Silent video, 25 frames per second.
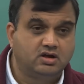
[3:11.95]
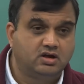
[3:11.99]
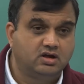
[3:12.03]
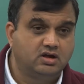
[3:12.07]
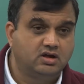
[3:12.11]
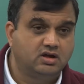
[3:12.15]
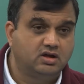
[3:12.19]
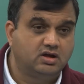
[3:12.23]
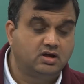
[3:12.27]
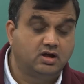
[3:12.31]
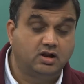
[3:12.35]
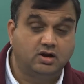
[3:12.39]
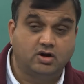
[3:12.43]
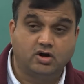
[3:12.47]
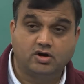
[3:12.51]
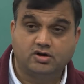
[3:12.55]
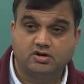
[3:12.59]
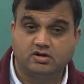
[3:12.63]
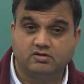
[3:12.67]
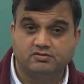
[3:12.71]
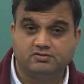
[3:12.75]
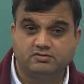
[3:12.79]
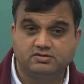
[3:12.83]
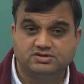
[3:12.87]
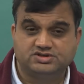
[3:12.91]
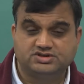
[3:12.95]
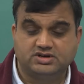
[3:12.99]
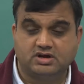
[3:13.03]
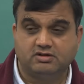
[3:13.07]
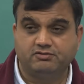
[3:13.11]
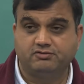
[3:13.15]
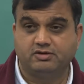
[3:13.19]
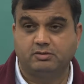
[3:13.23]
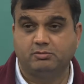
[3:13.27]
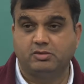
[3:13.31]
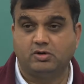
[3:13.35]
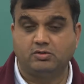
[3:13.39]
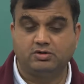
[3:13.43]
a lot of
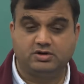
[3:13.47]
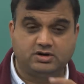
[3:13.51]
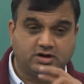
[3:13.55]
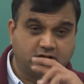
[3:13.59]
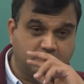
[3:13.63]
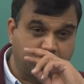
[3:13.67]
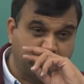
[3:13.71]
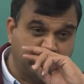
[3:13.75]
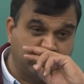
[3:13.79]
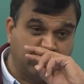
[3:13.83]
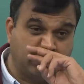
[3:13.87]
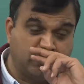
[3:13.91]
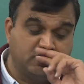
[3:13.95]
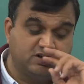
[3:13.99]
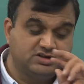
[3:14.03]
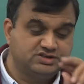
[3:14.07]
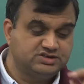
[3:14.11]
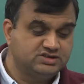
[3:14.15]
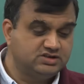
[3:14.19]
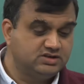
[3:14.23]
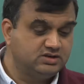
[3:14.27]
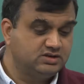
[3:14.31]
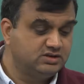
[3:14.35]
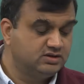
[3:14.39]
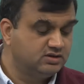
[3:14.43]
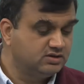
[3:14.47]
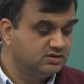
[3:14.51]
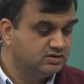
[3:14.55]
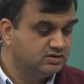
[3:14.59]
stuff about terminology,